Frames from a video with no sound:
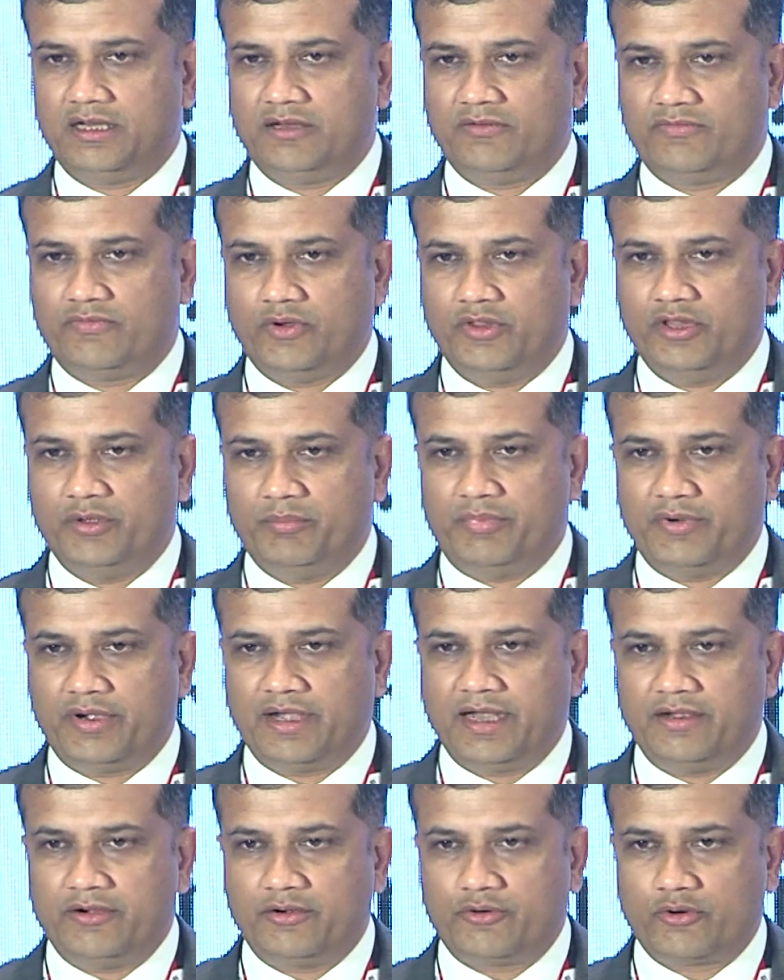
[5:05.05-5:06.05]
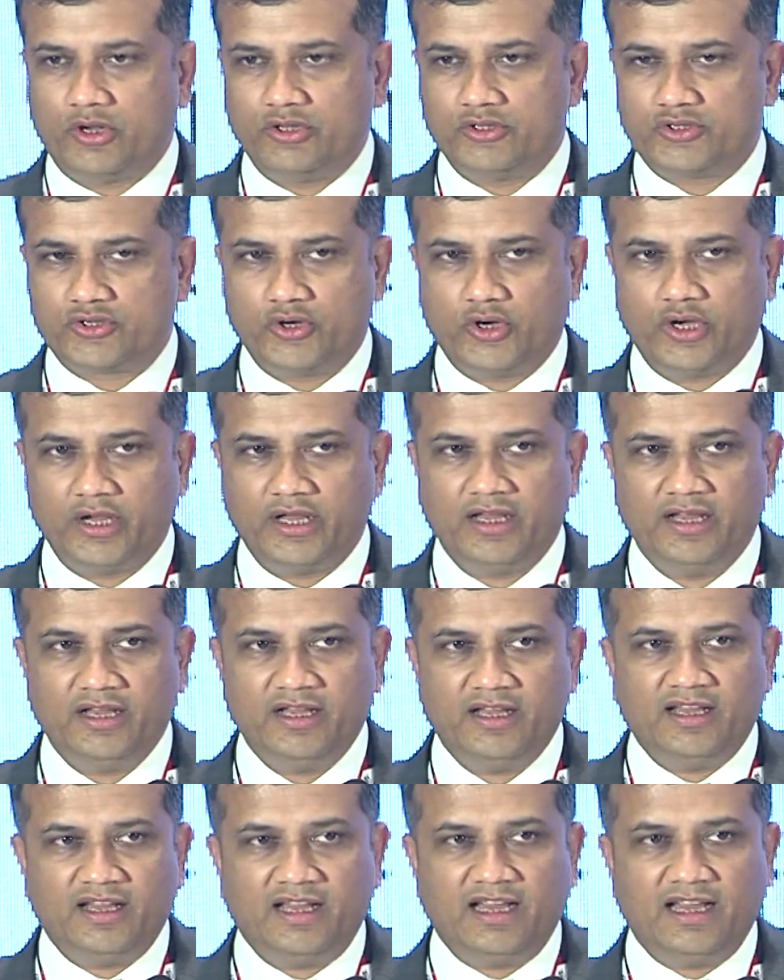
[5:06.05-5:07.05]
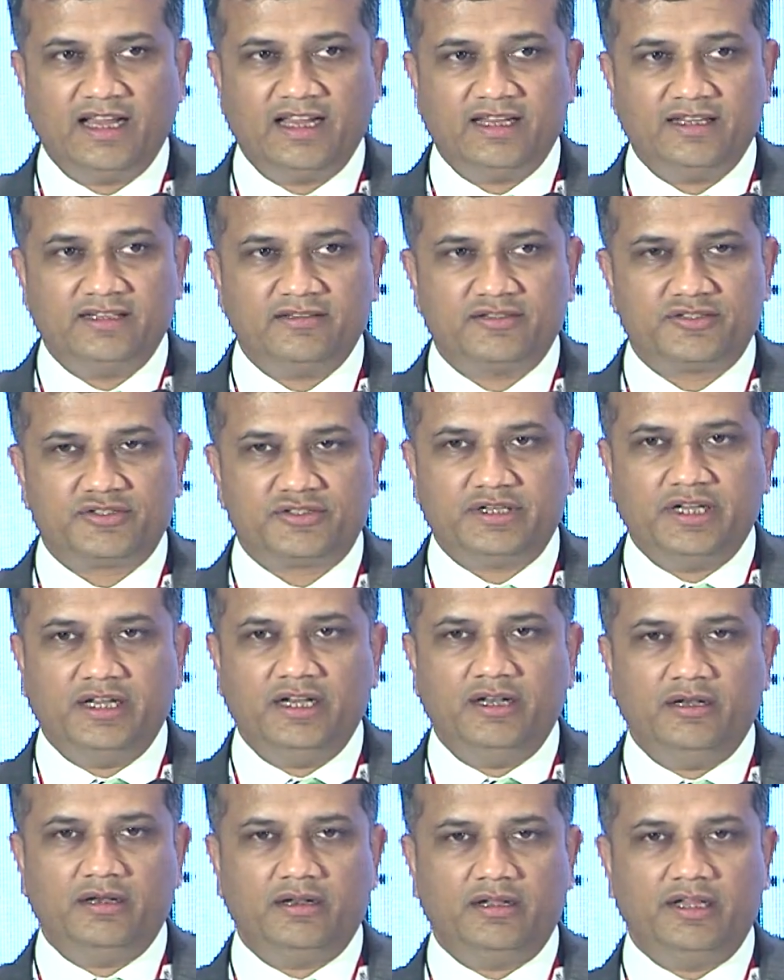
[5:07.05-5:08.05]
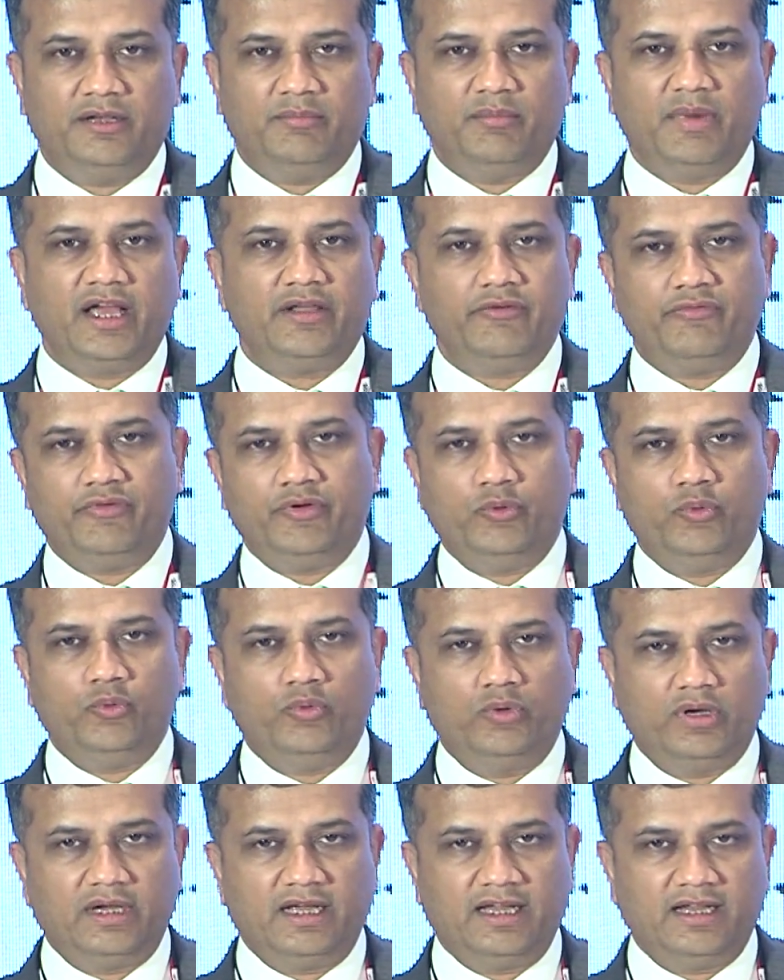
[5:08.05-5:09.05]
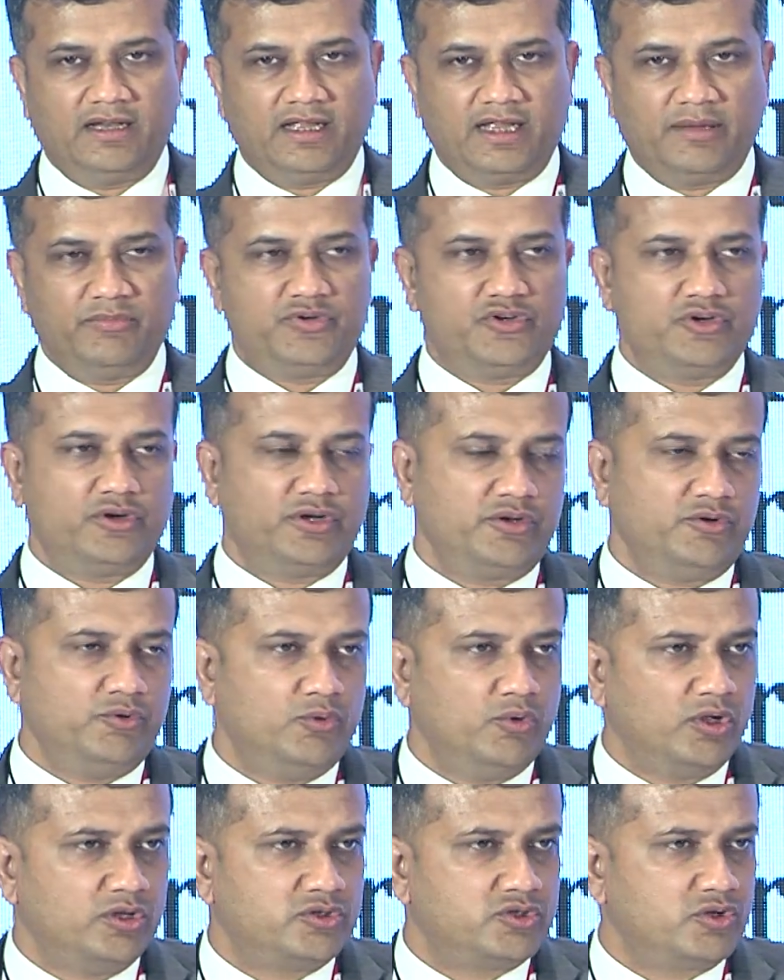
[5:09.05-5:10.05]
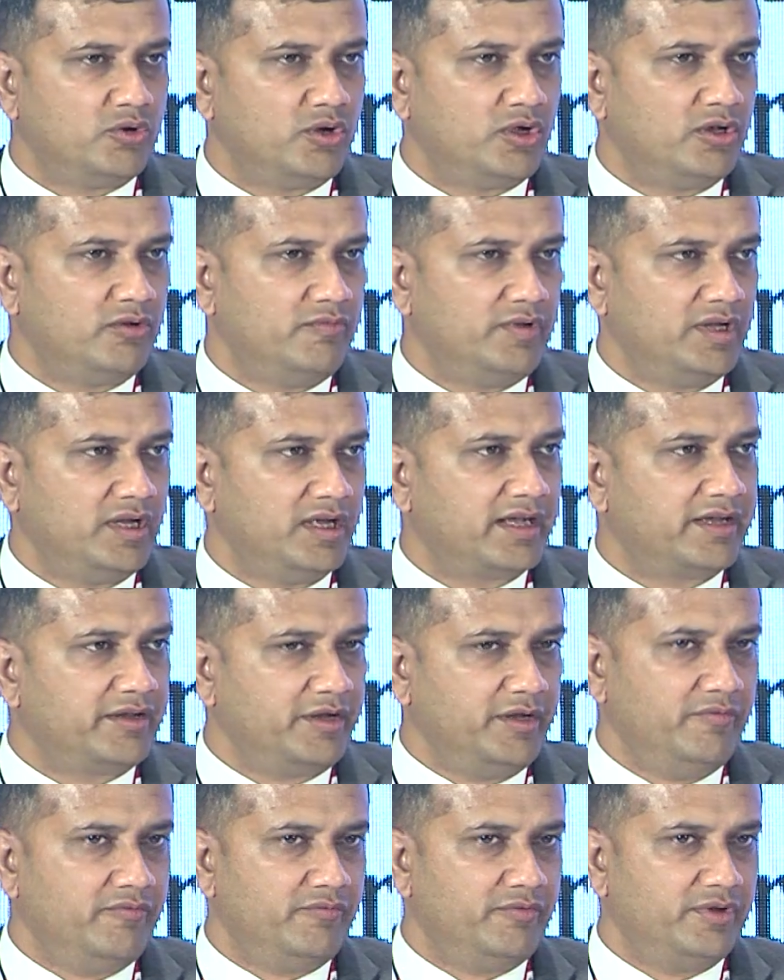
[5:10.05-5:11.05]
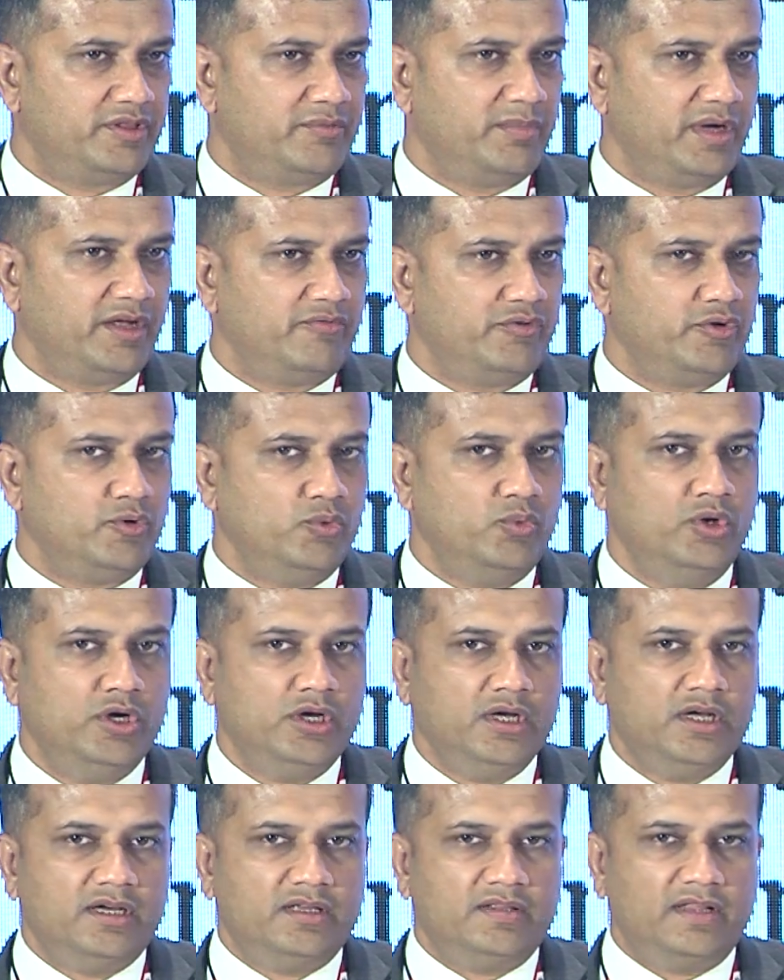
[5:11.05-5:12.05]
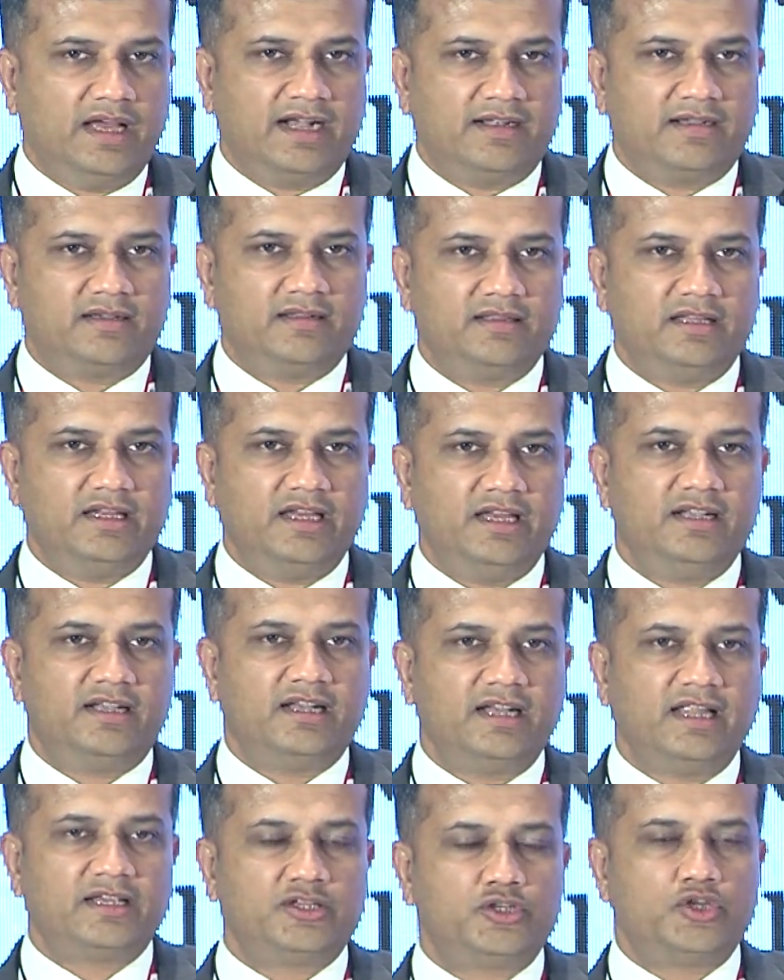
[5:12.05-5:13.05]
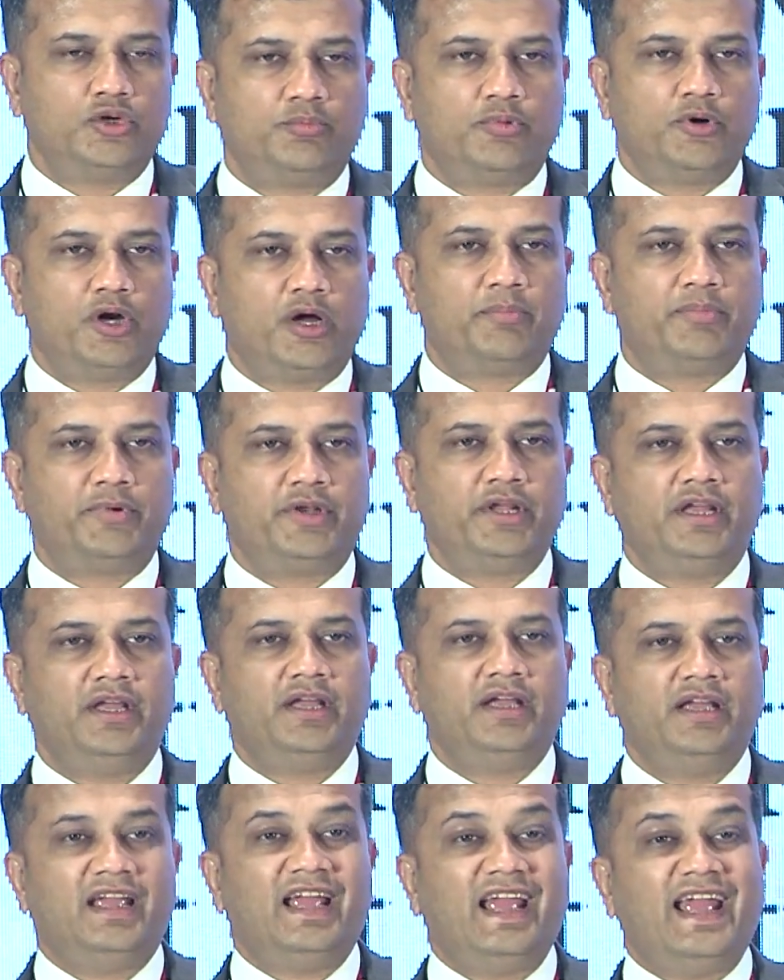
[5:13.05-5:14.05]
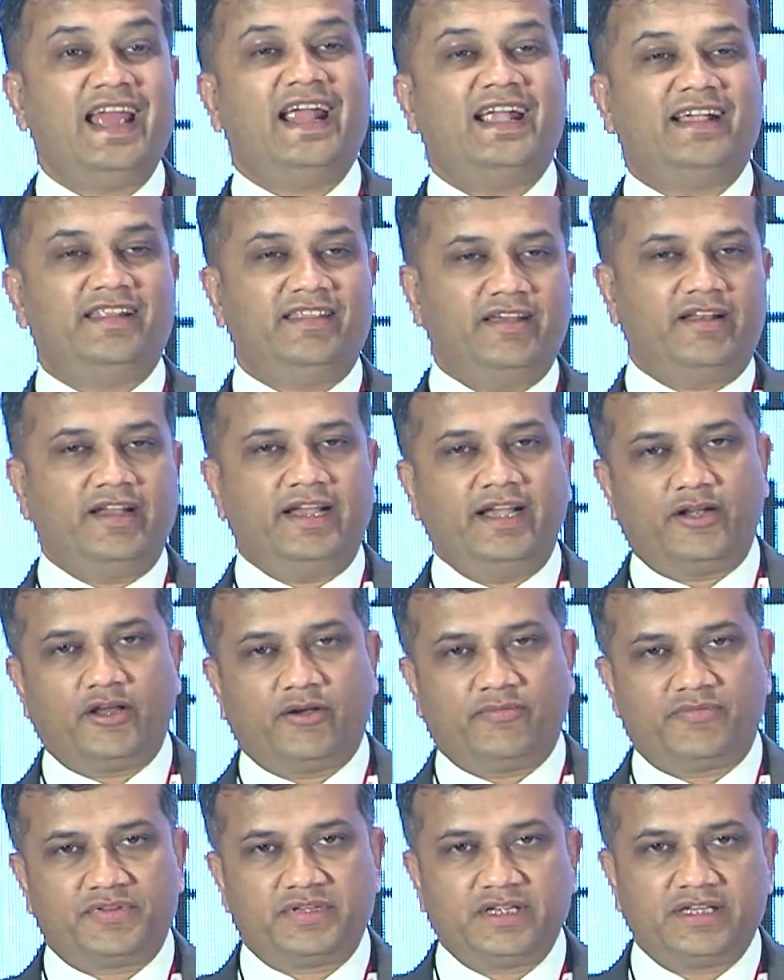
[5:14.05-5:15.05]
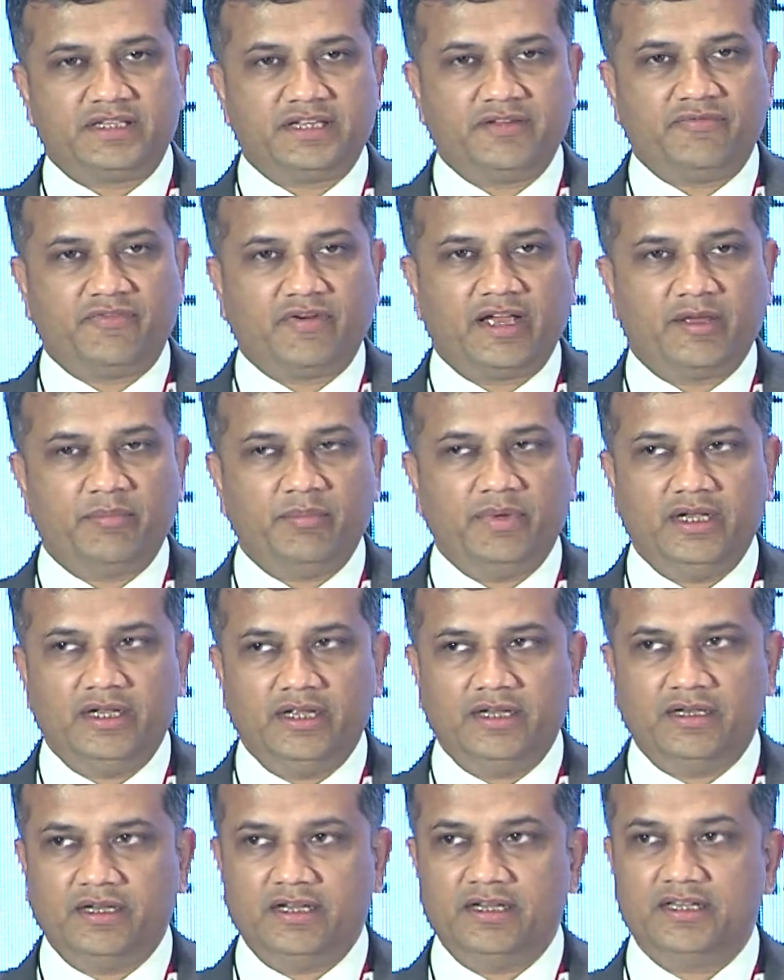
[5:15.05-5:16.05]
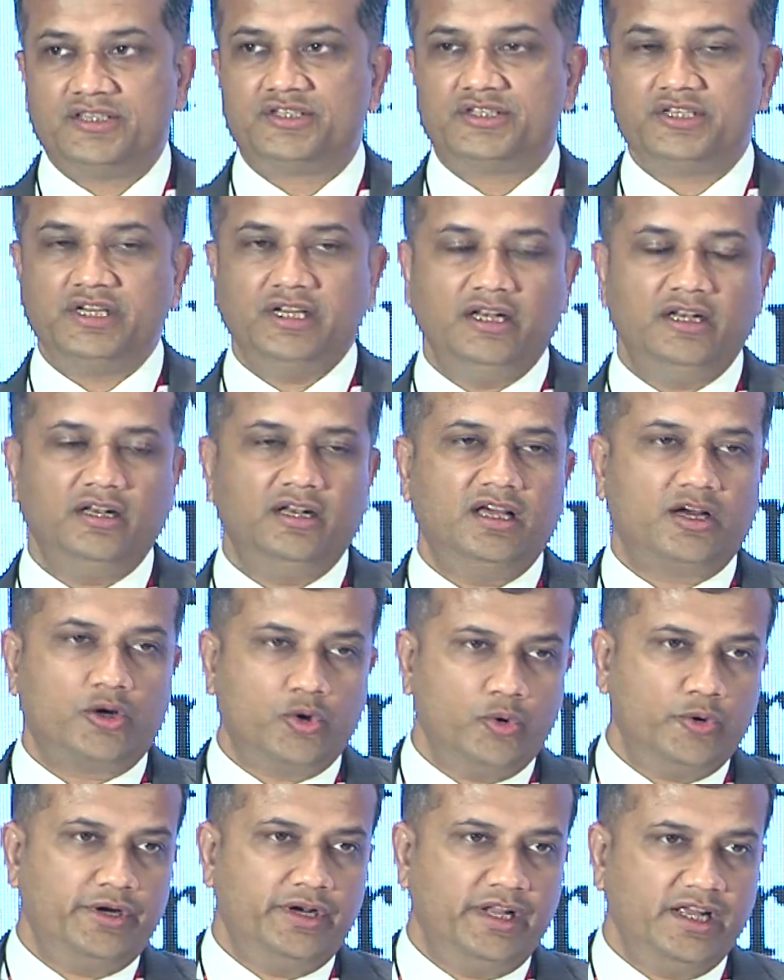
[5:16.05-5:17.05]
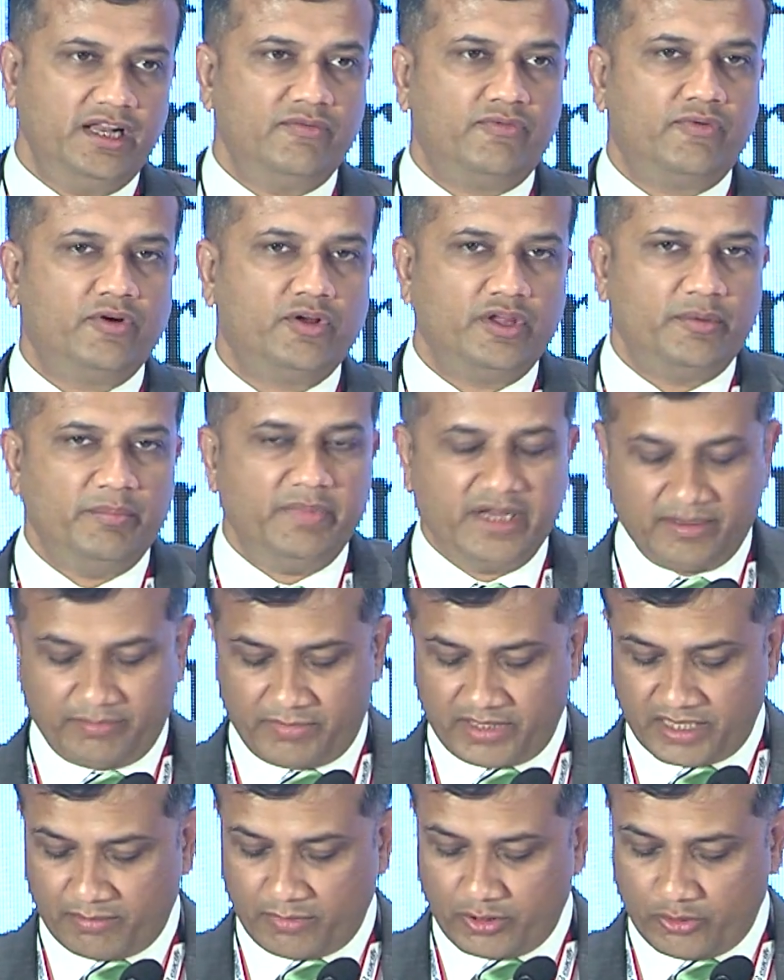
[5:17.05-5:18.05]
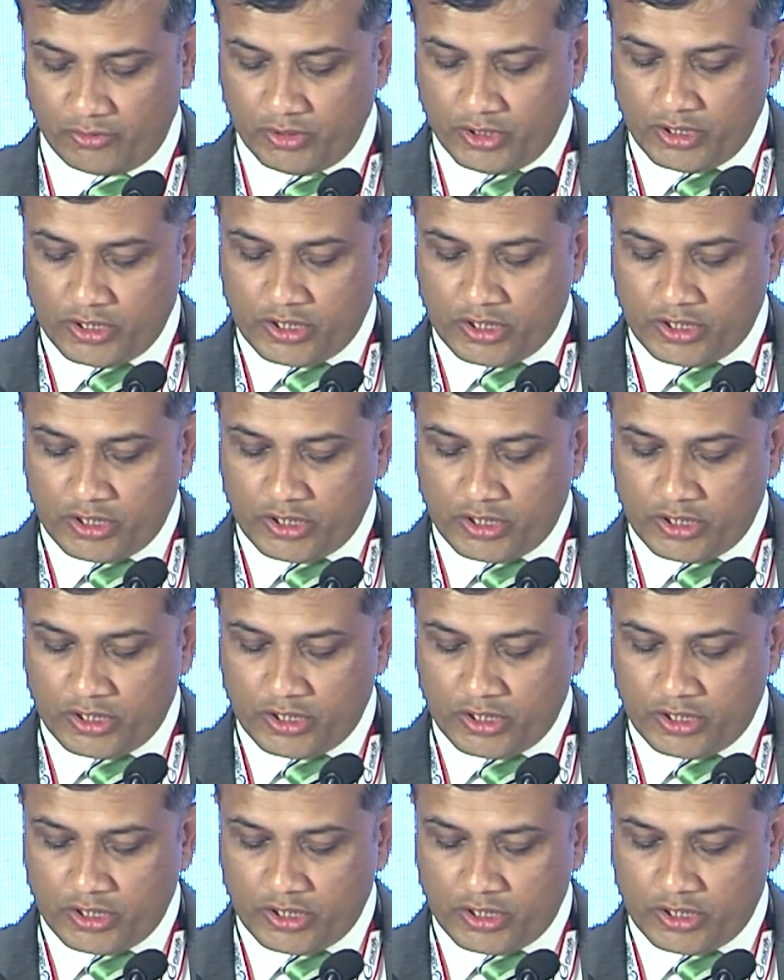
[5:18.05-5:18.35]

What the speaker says: for the brand Rolls-Royce, And still, in my view, and I'm sure you also all we agree with my view, that the intellectual property at the rate of 65 million is still a good deal for the BMW.